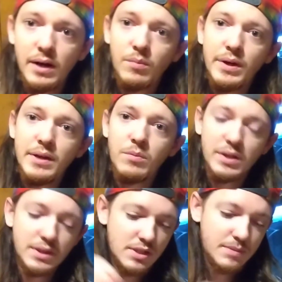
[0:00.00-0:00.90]

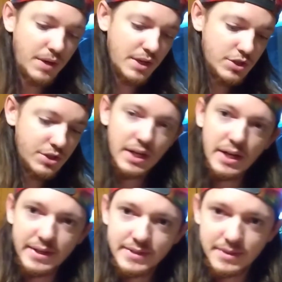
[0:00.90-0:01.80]
what the sponge
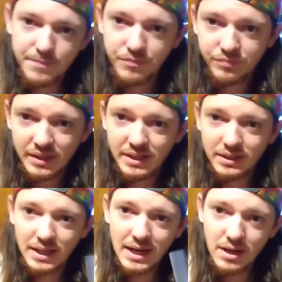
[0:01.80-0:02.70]
does, it
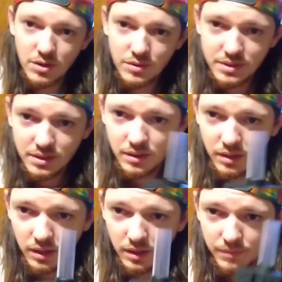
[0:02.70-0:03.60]
allows
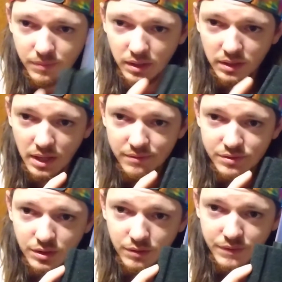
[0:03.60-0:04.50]
a lot of
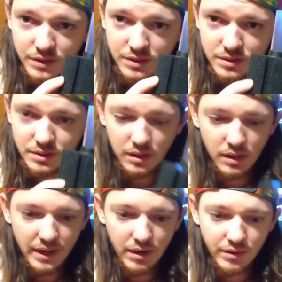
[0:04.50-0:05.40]
surface
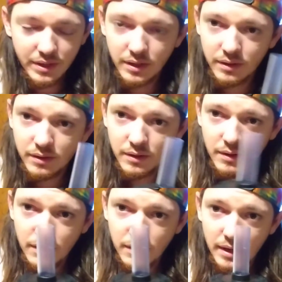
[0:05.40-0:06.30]
area
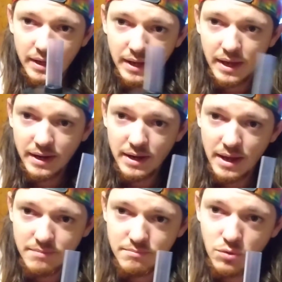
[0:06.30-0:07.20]

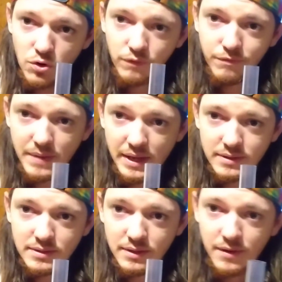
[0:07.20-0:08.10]
and movement
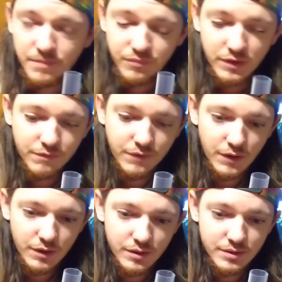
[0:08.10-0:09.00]

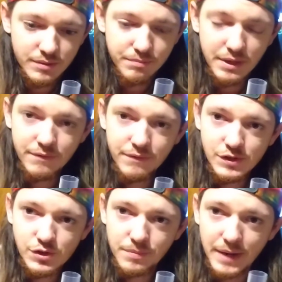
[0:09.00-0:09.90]
for
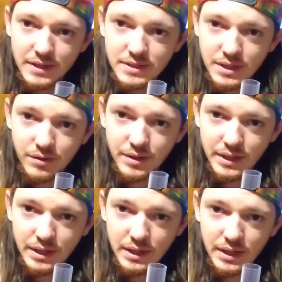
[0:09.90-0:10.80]
beneficial
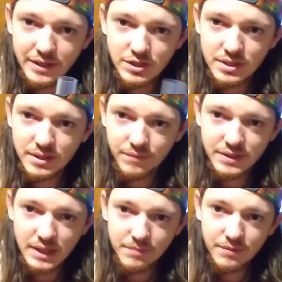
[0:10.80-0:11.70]
bacteria and just different
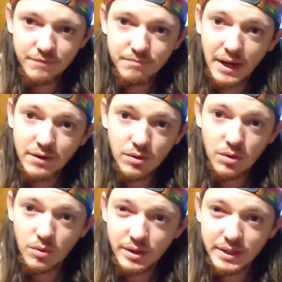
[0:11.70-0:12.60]
type of
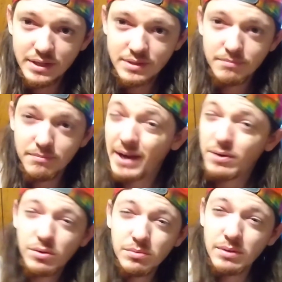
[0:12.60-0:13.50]
microorganism,
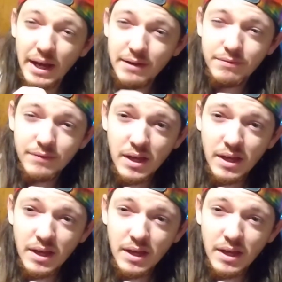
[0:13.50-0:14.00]
micro life